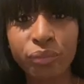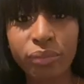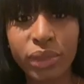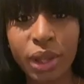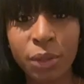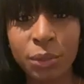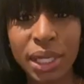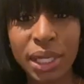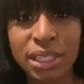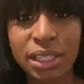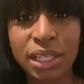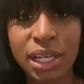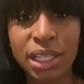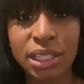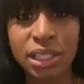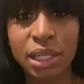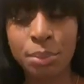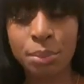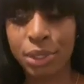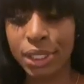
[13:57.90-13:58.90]
we at the
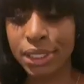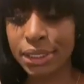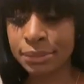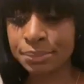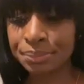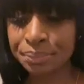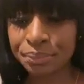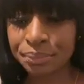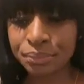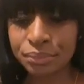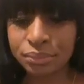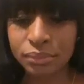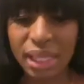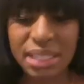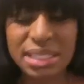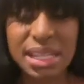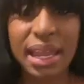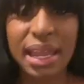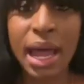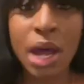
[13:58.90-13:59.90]
holiday party.
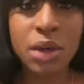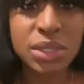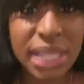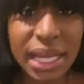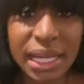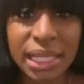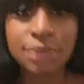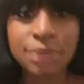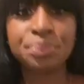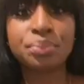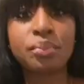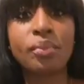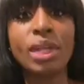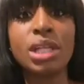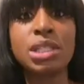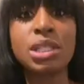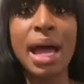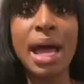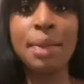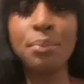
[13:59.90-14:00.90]
It's like outside,
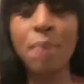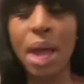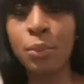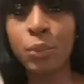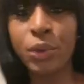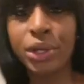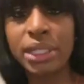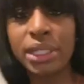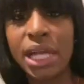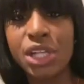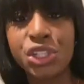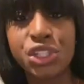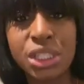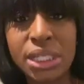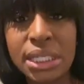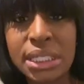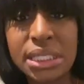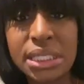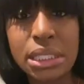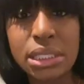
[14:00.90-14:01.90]
so I'm wearing like
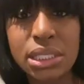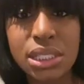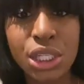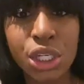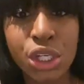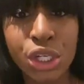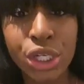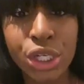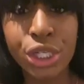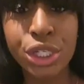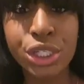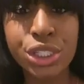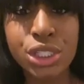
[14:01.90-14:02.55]
jeans and sneakers,